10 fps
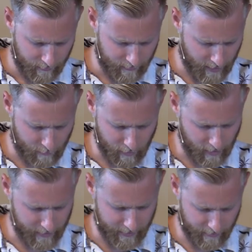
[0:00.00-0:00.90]
take
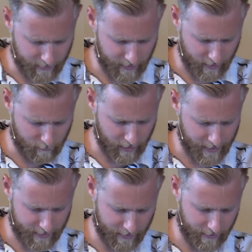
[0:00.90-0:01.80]
part in your
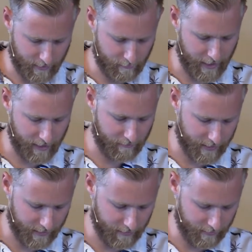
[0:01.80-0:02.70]
celebration and your
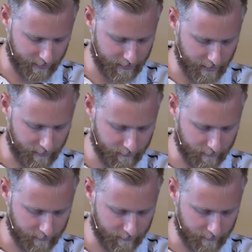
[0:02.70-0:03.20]
banquet in doing so.